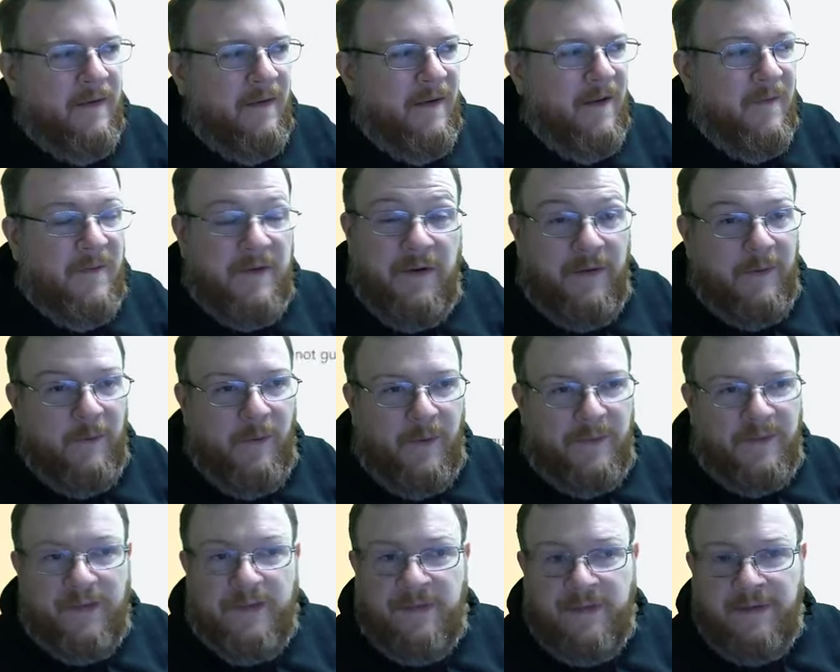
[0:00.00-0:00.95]
if you go to the
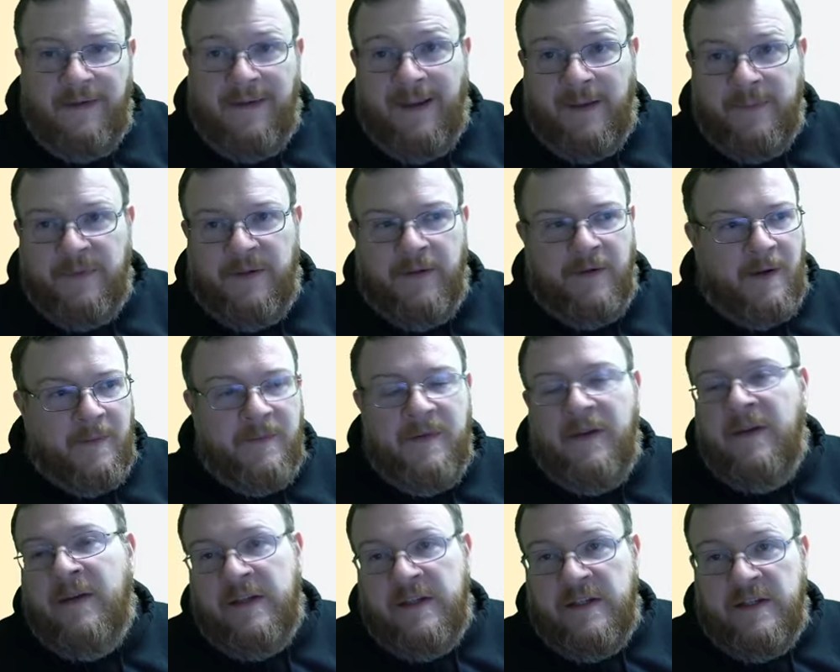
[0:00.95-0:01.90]
website cnagames.com,
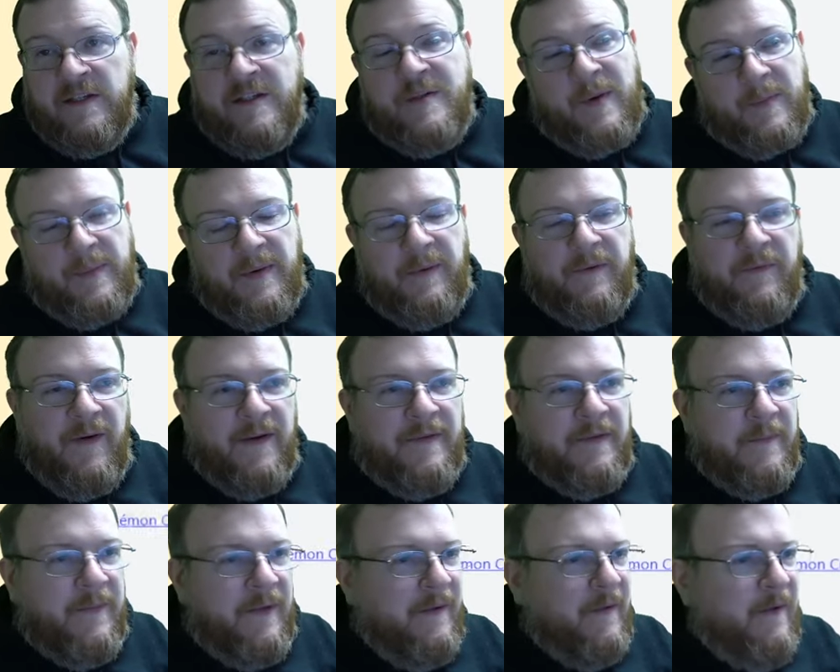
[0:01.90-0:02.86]
you might be able to find
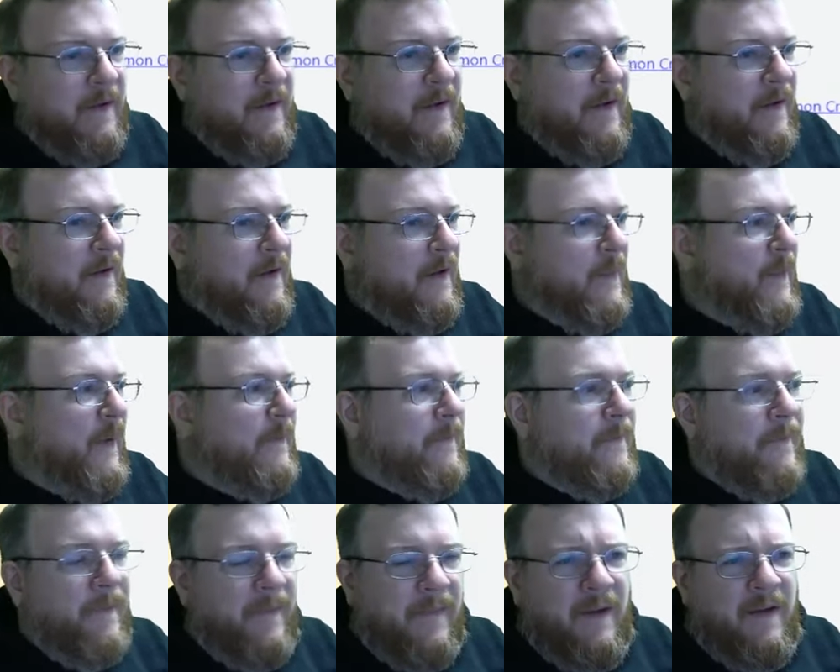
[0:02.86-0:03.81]
some there. But
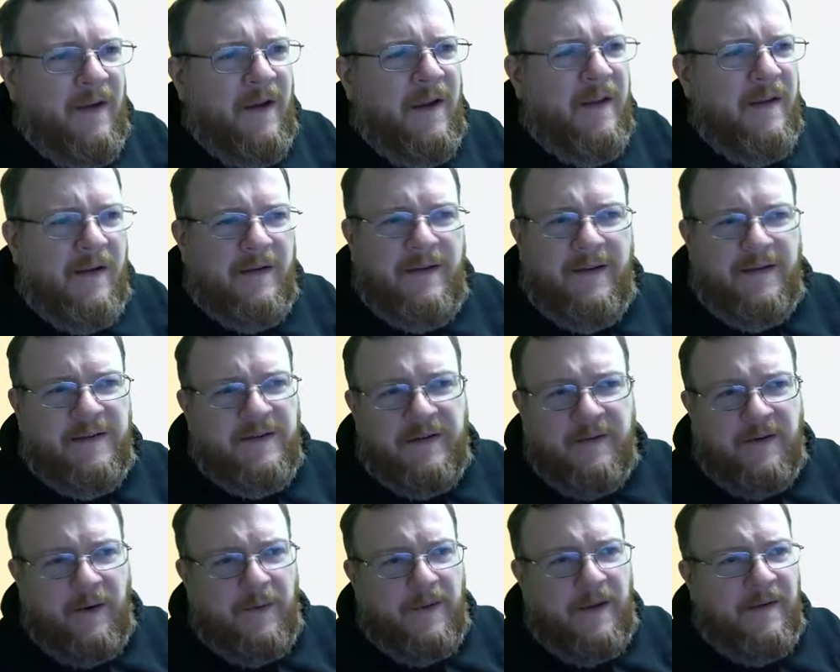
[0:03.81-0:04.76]
yeah, again, you can
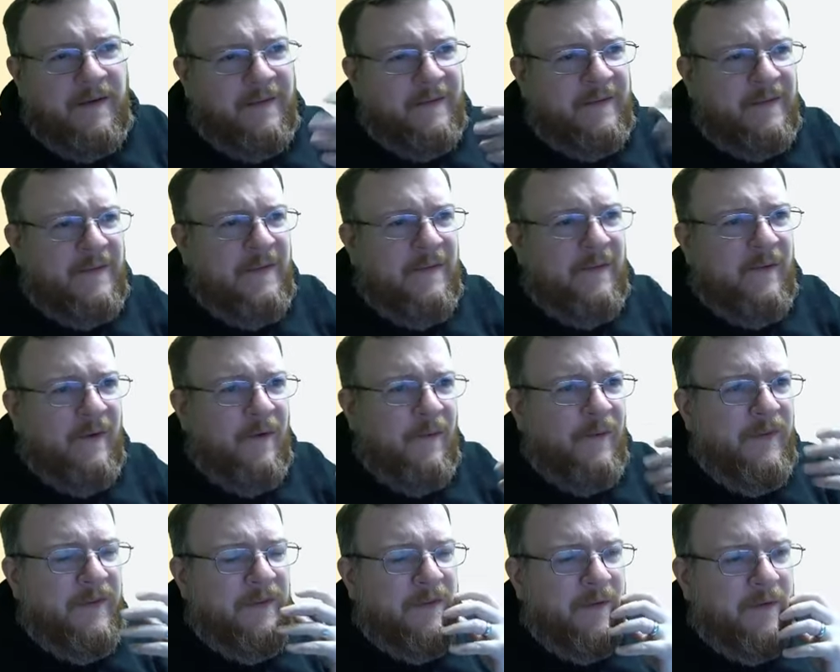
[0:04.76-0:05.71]
go out and see oh,
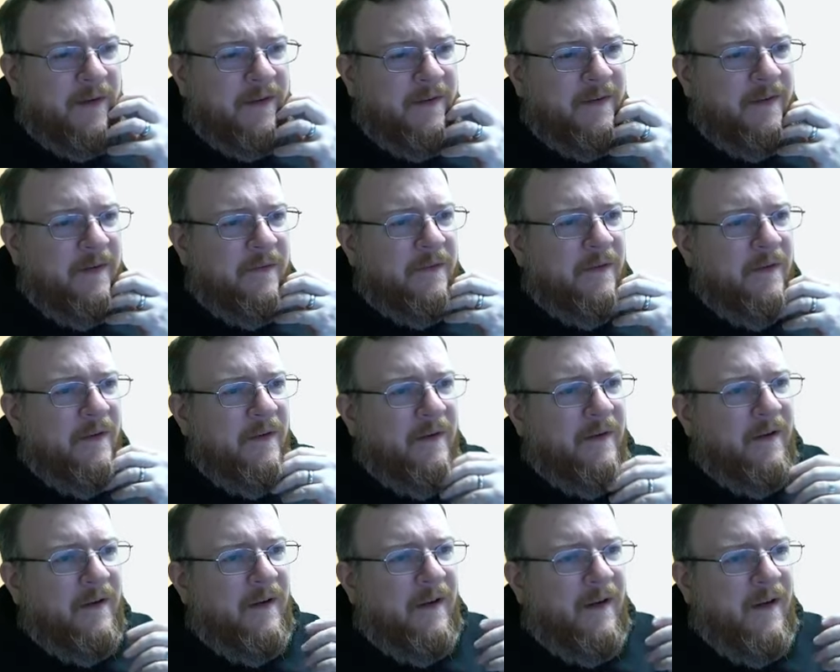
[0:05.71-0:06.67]
these other kind of deals.
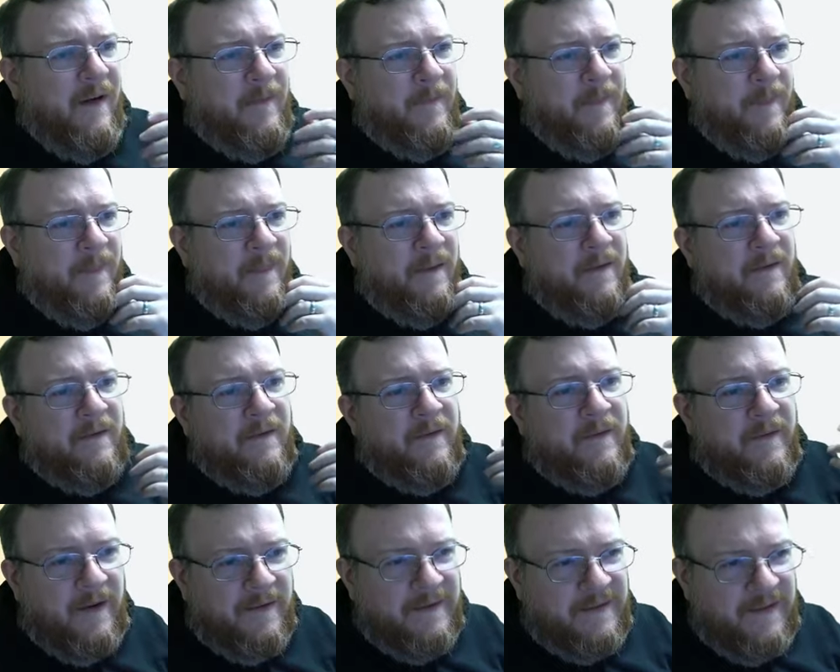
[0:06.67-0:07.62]
Uh,
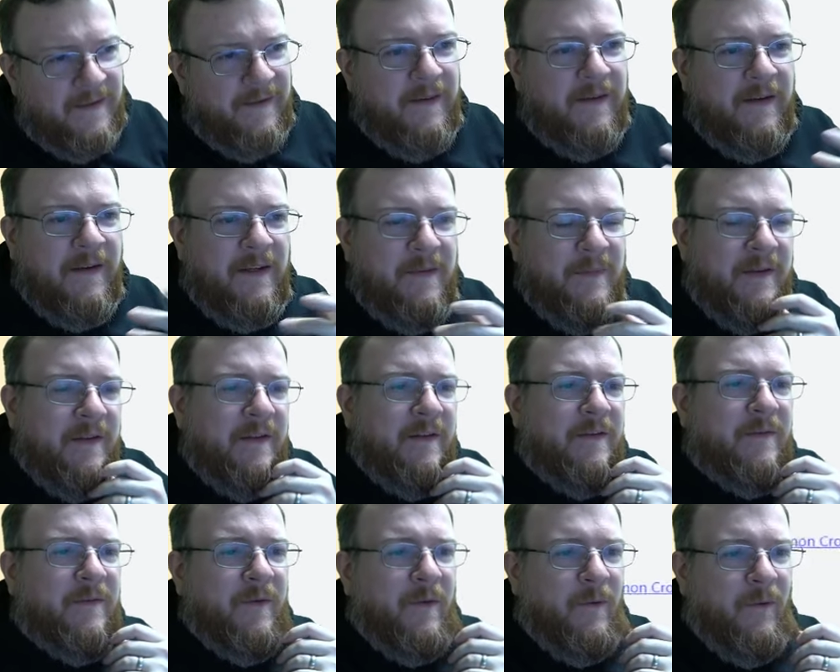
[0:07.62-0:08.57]
Crown Zenith
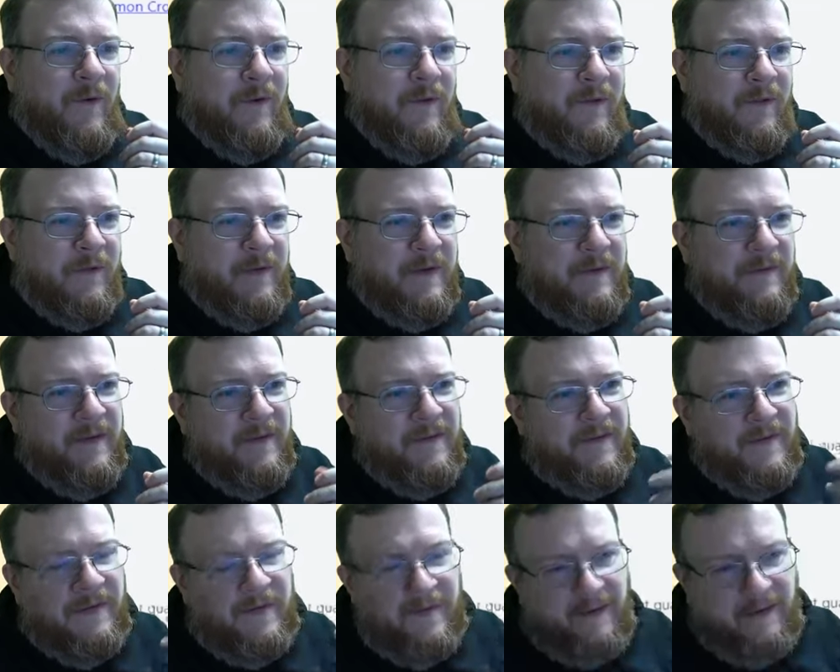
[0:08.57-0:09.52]
ETBs for
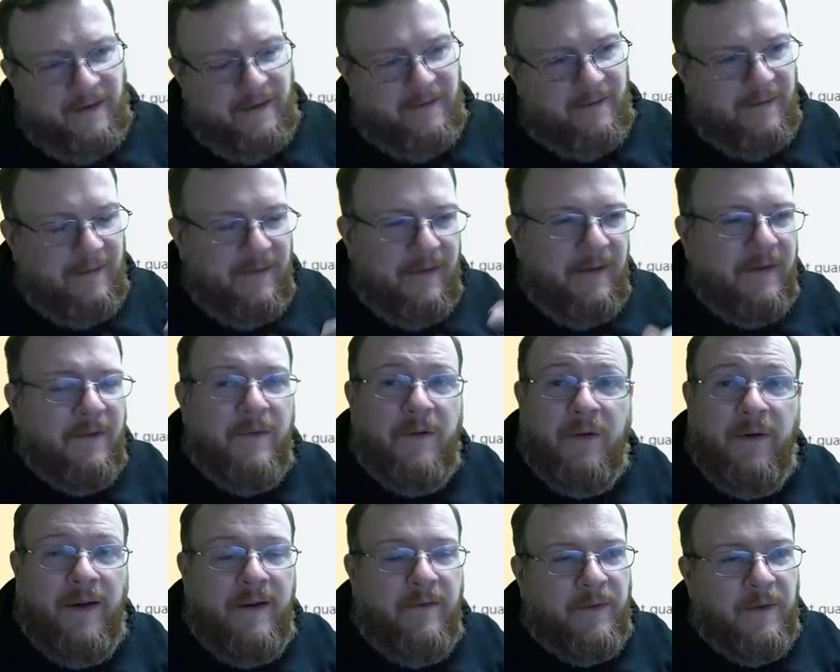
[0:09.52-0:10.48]
350. Uh, that's
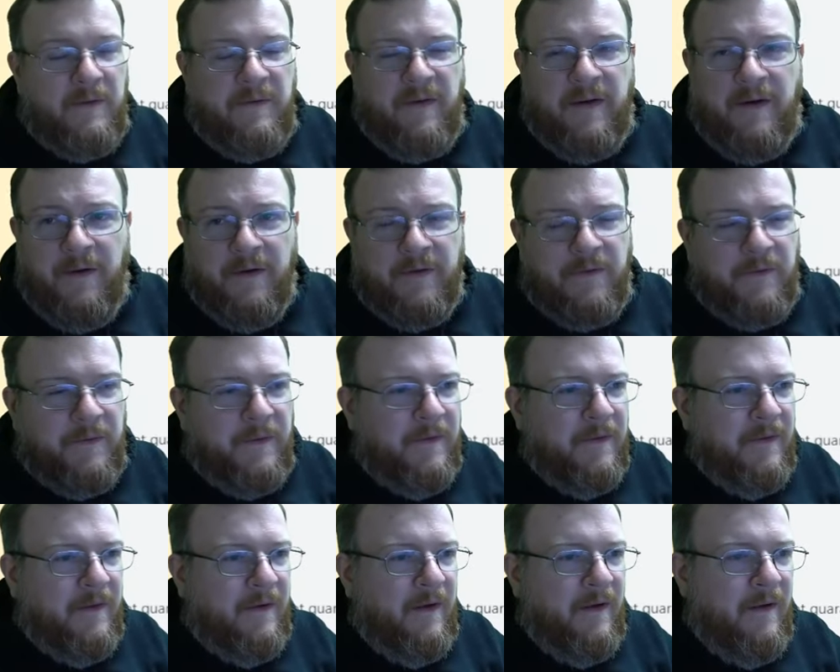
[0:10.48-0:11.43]
great. $35
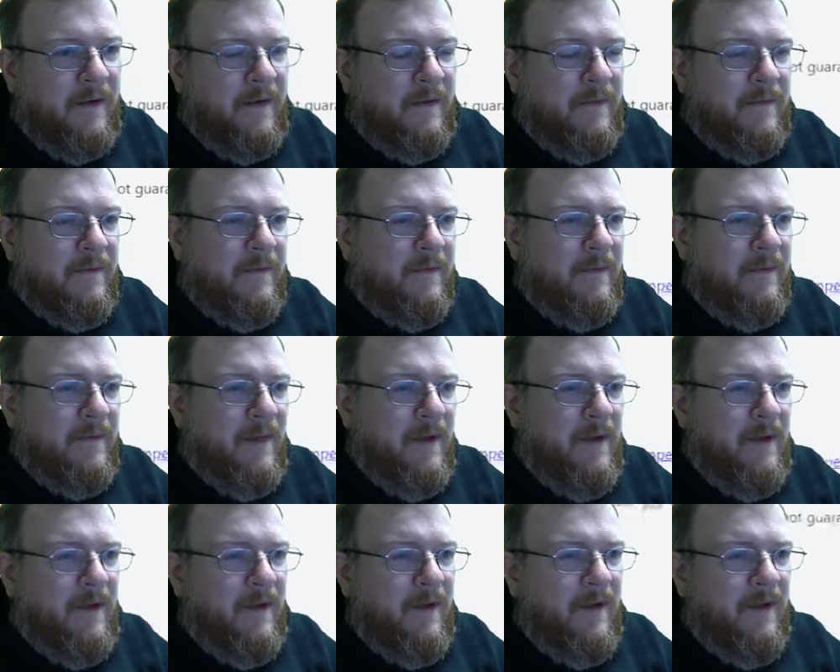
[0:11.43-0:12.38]
for uh,
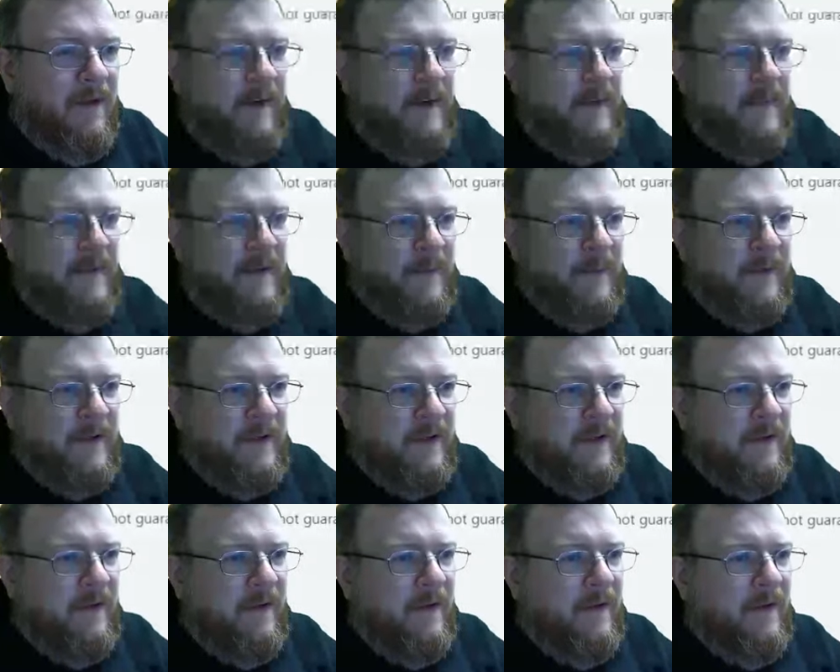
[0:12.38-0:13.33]
an ETB is pretty
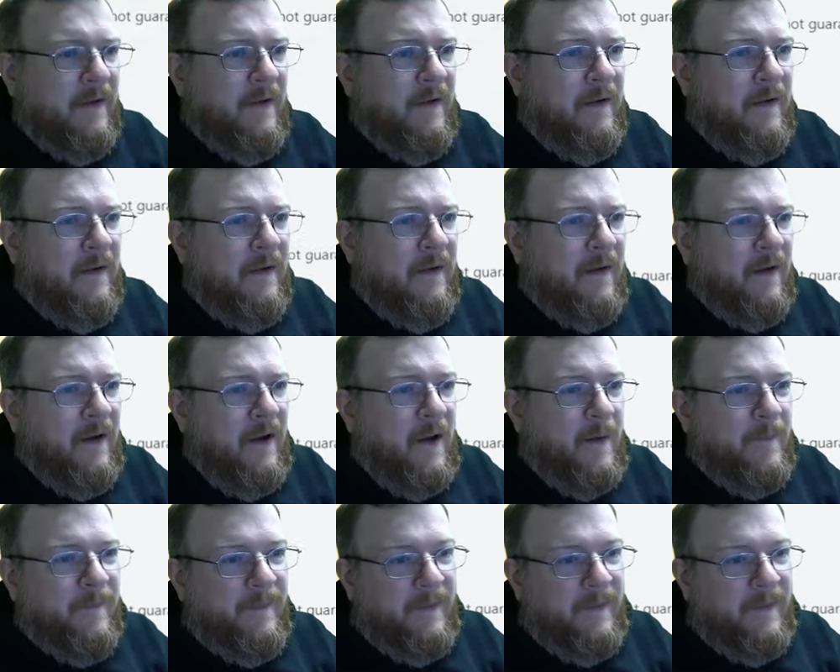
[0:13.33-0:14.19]
good. Um,